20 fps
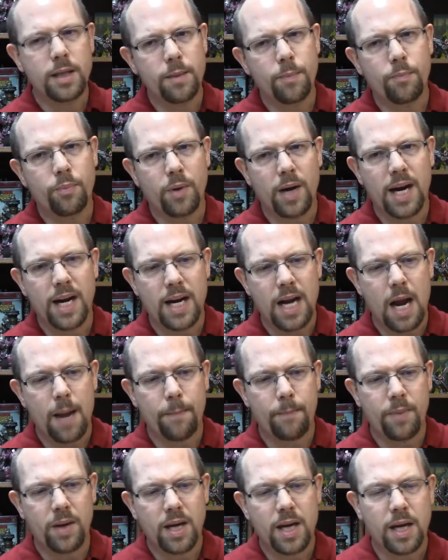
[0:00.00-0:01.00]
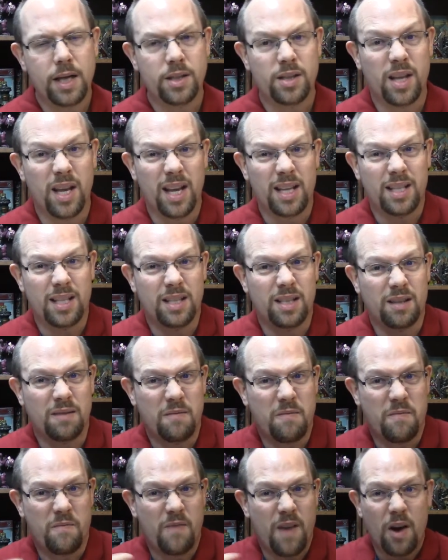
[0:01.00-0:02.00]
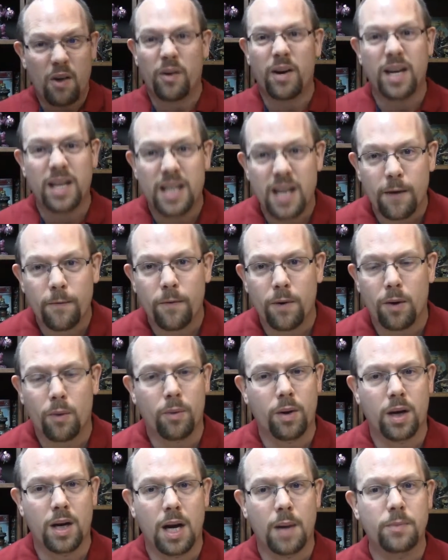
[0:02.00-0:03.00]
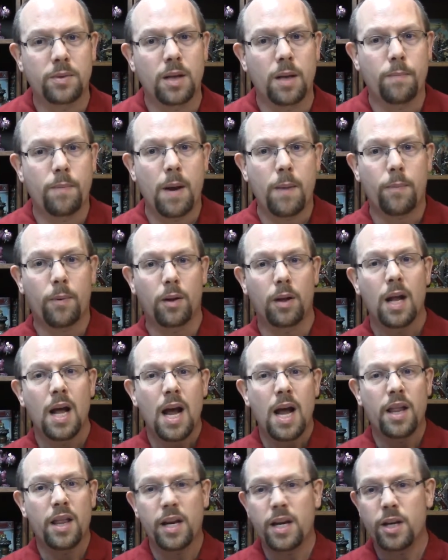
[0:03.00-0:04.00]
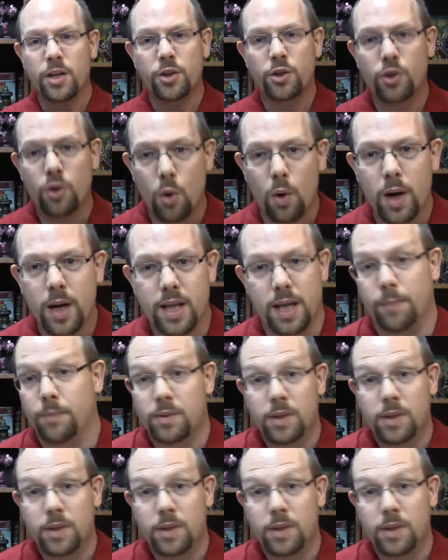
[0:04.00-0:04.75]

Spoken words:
to break up because this is very different when it comes to the people that enjoy them.